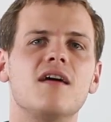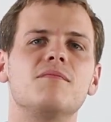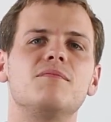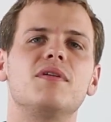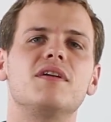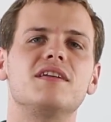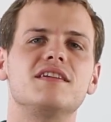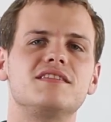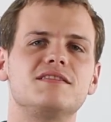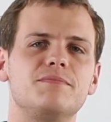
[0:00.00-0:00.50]

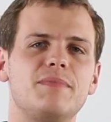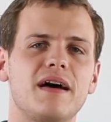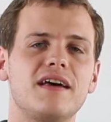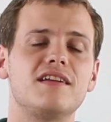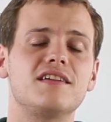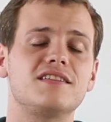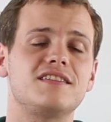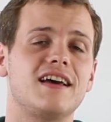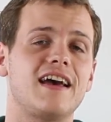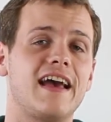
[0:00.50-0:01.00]
but it's
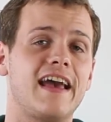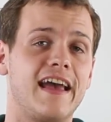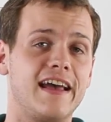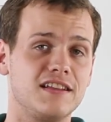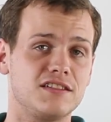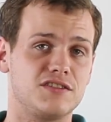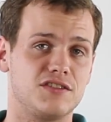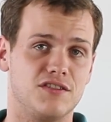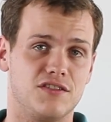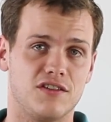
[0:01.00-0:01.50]
better to
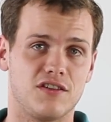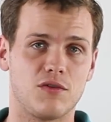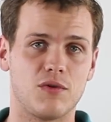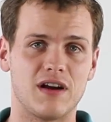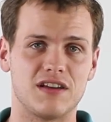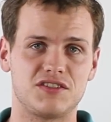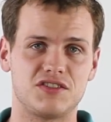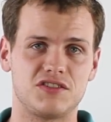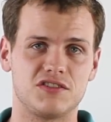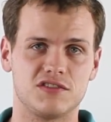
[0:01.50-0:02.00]
answer the
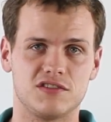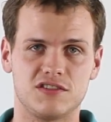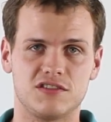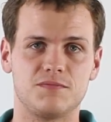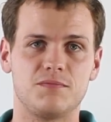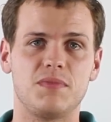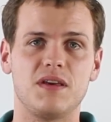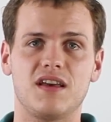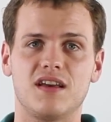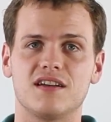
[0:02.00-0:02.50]
questions
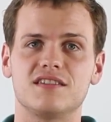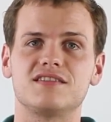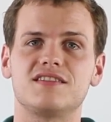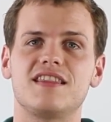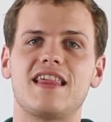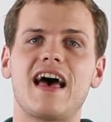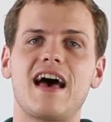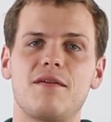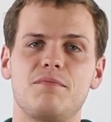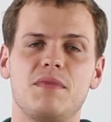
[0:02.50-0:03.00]
because
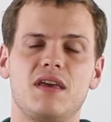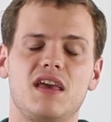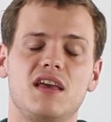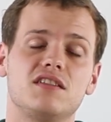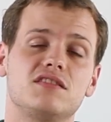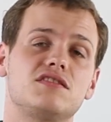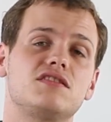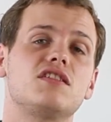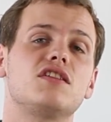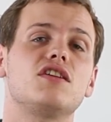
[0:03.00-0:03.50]
that
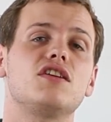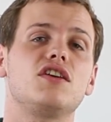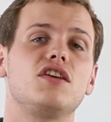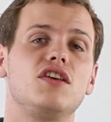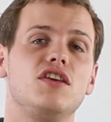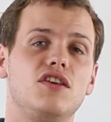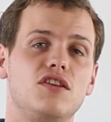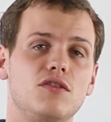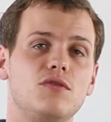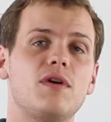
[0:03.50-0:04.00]
means
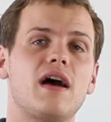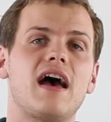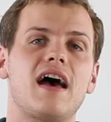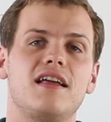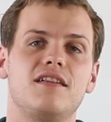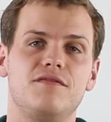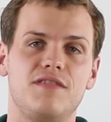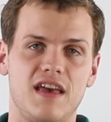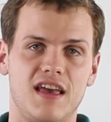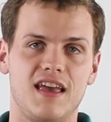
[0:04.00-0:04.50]
you
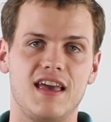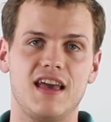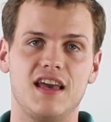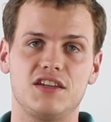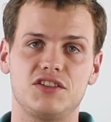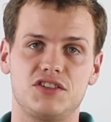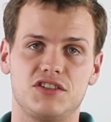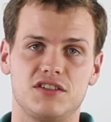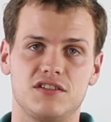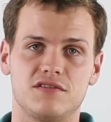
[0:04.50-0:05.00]
had
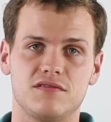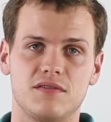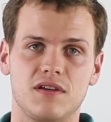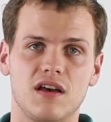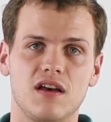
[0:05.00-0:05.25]
vacation.